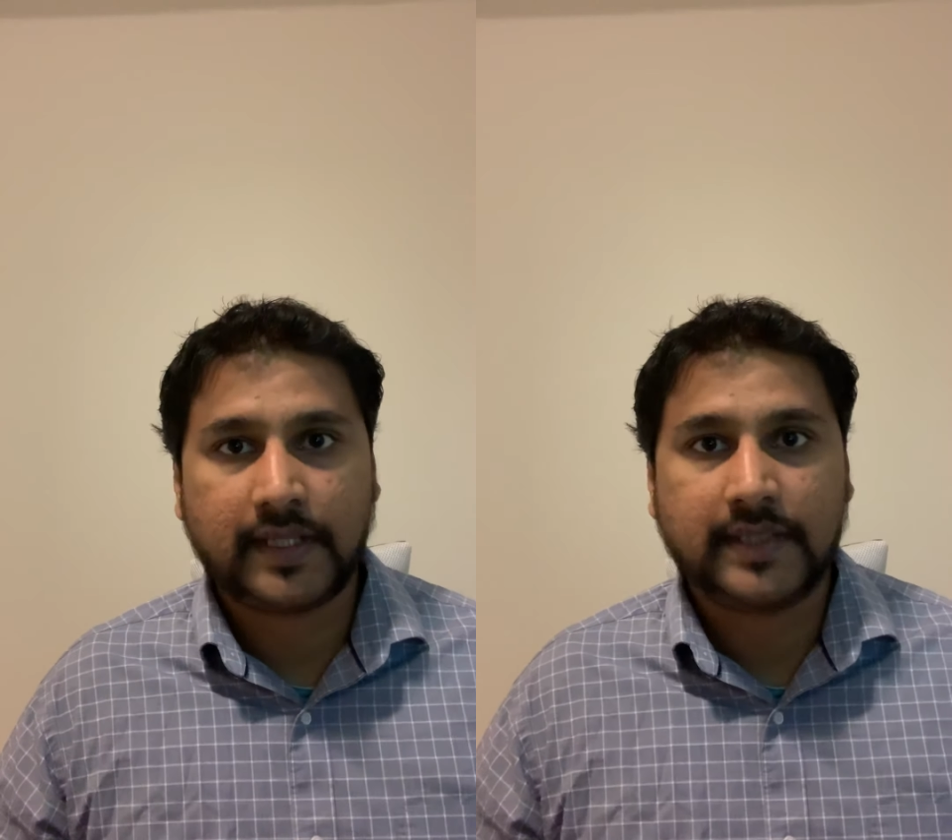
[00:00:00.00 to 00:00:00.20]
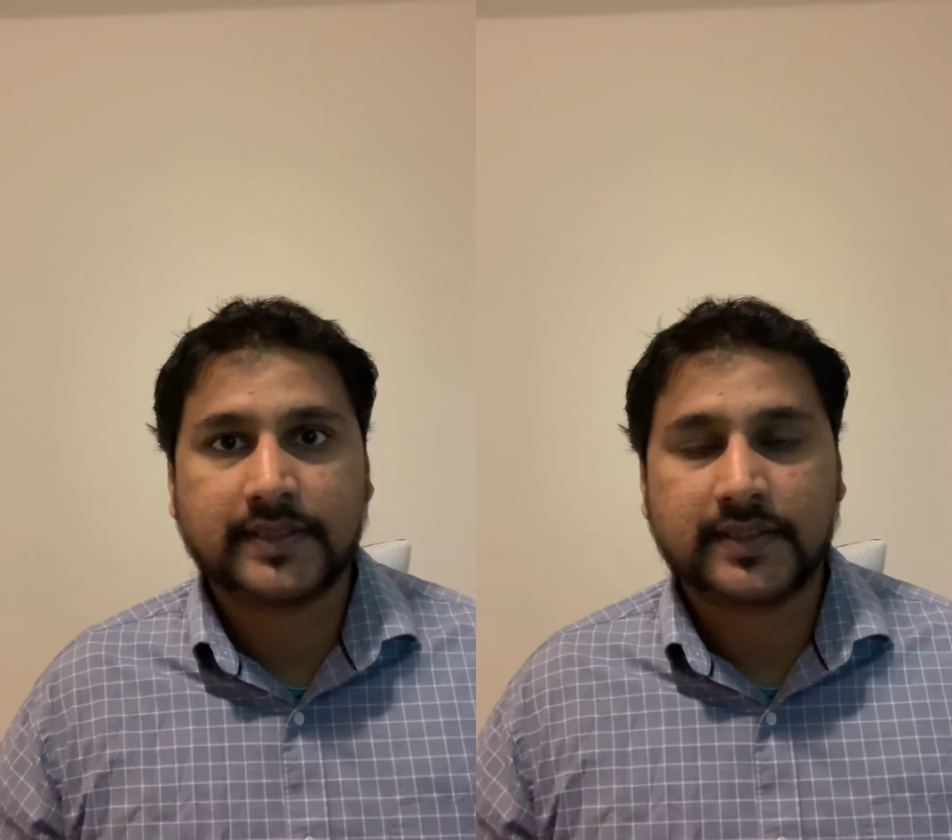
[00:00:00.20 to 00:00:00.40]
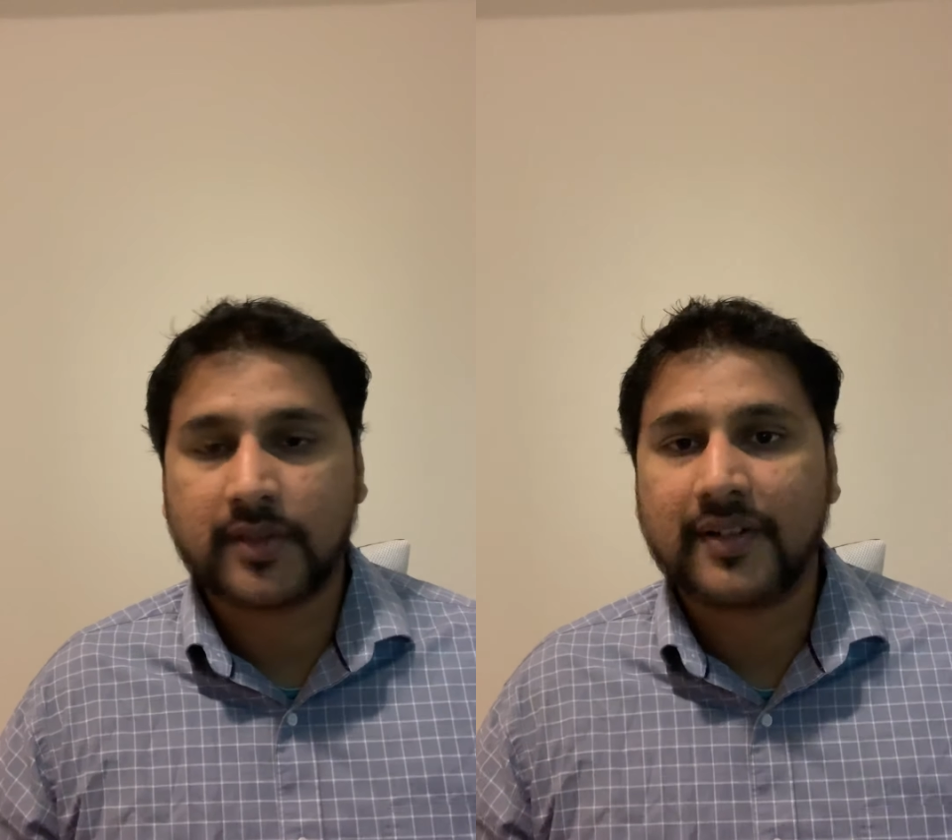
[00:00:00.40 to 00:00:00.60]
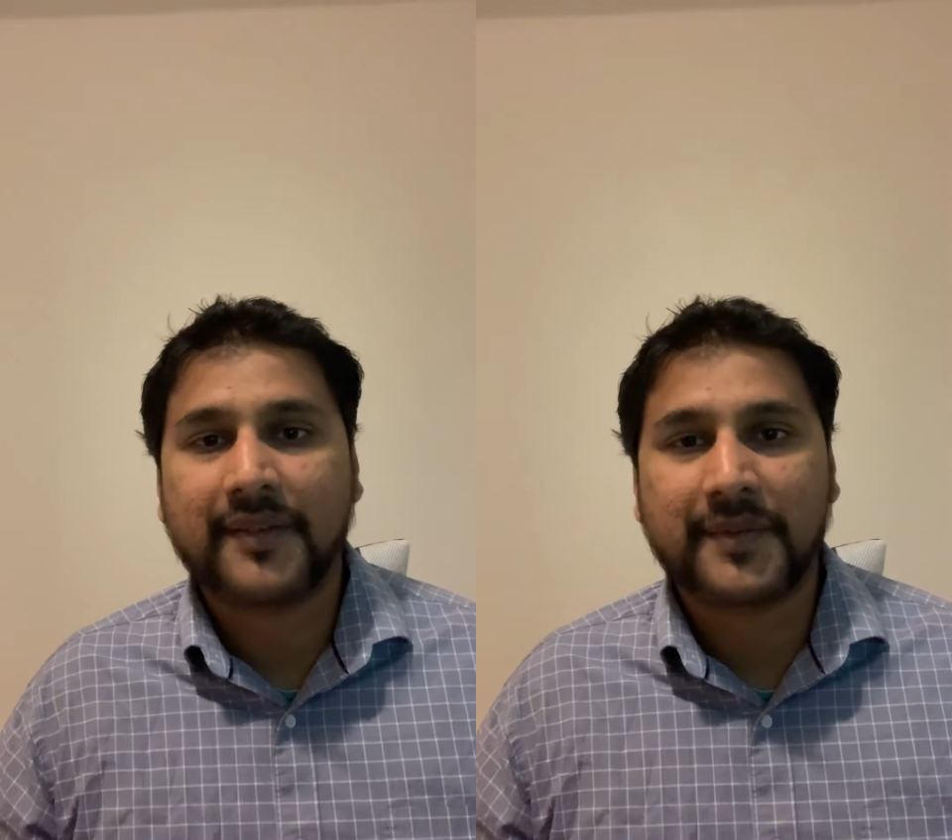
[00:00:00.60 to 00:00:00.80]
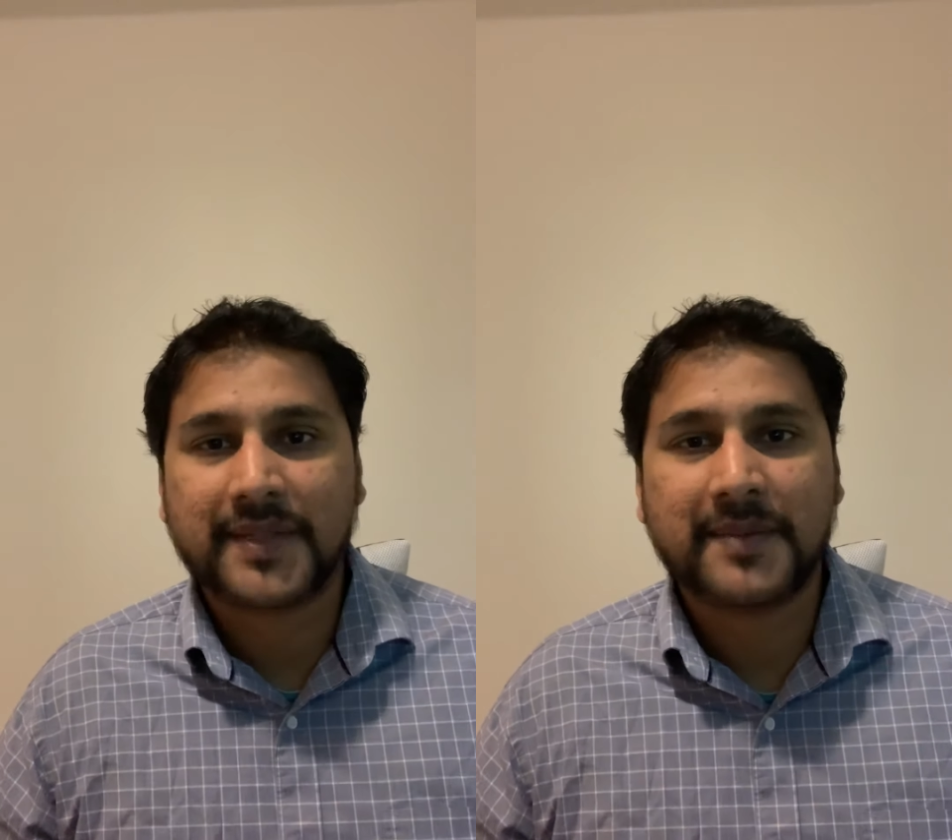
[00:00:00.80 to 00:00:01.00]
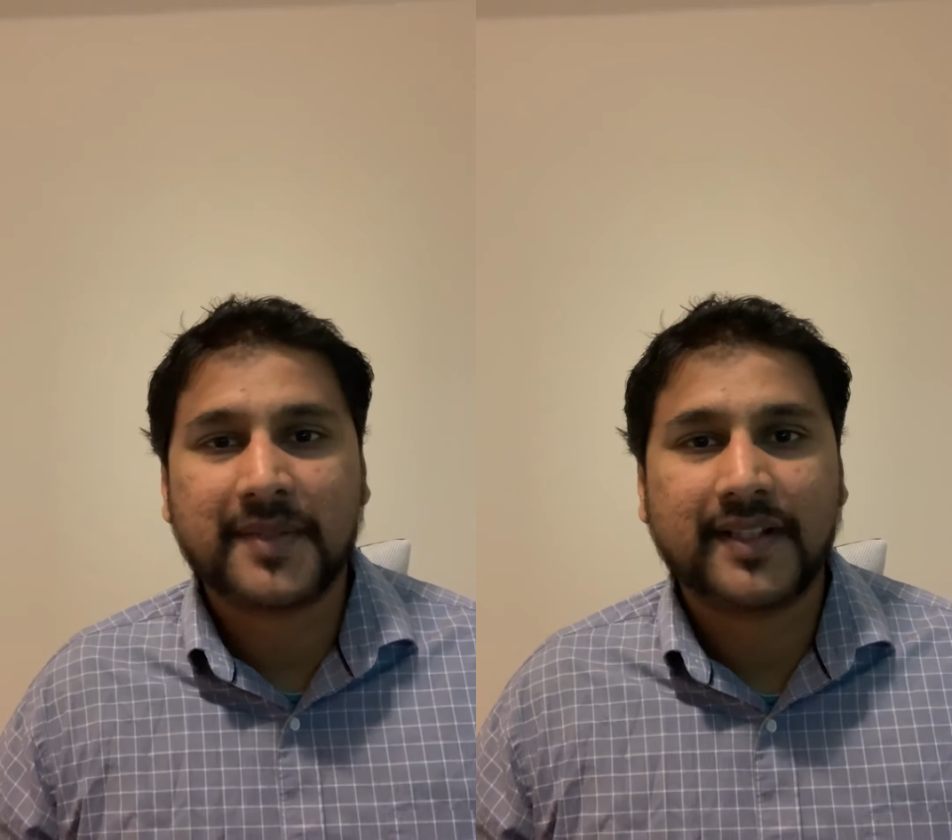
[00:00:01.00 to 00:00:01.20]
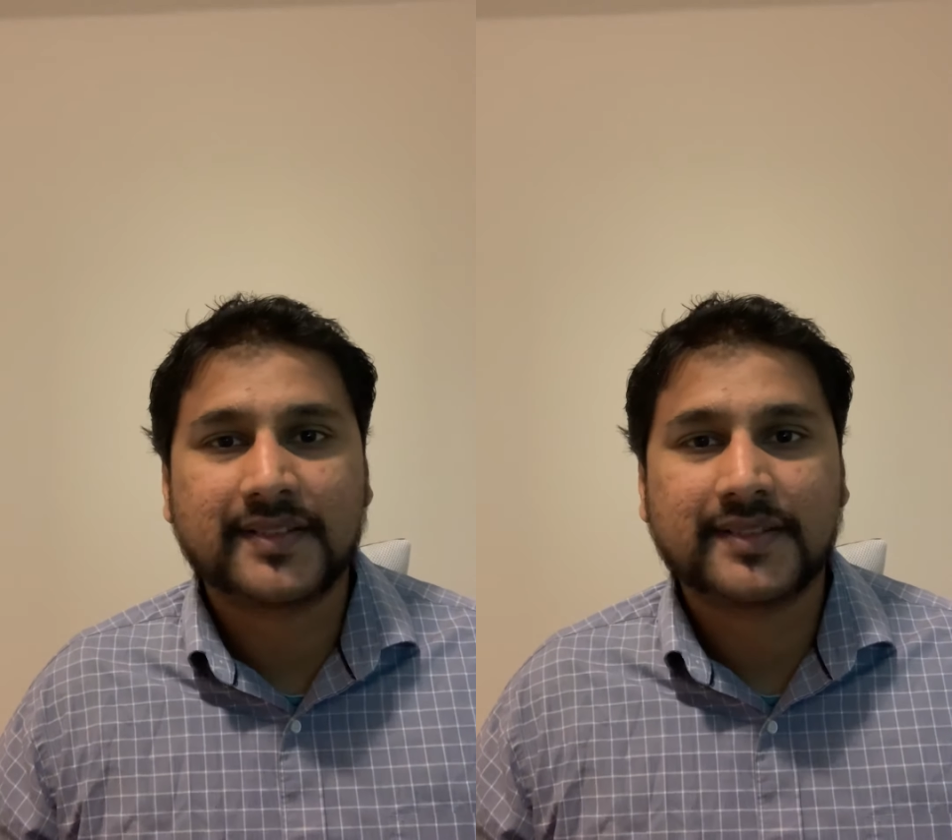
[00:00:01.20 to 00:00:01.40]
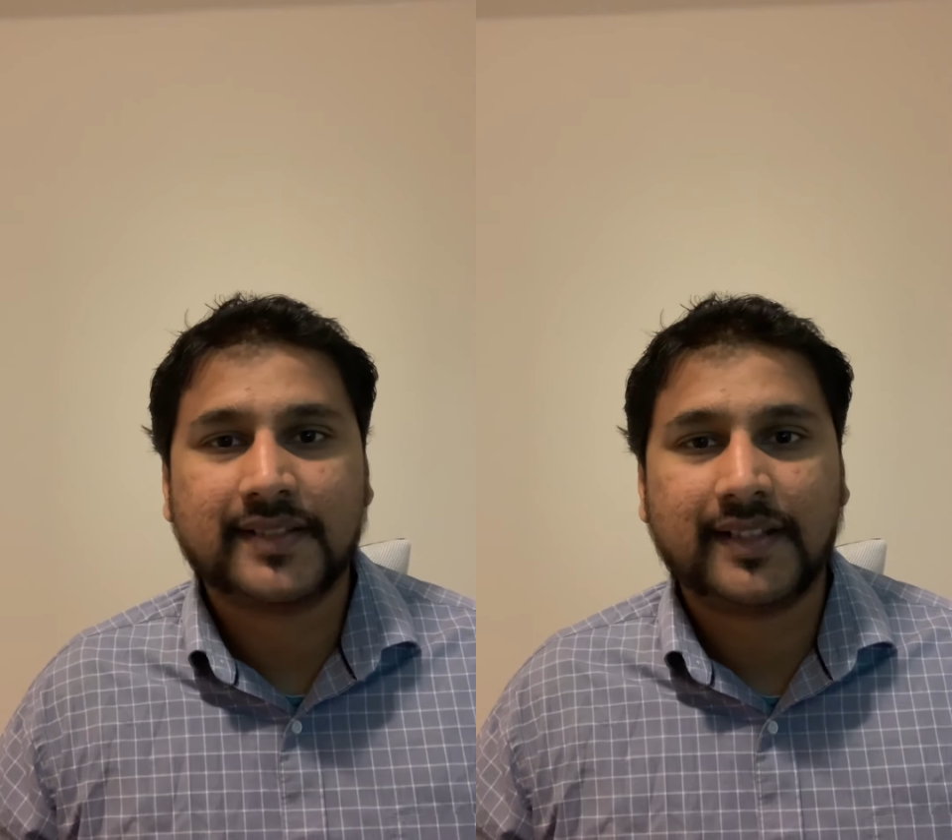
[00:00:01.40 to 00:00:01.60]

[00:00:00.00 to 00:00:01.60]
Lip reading: it's already 15 minutes,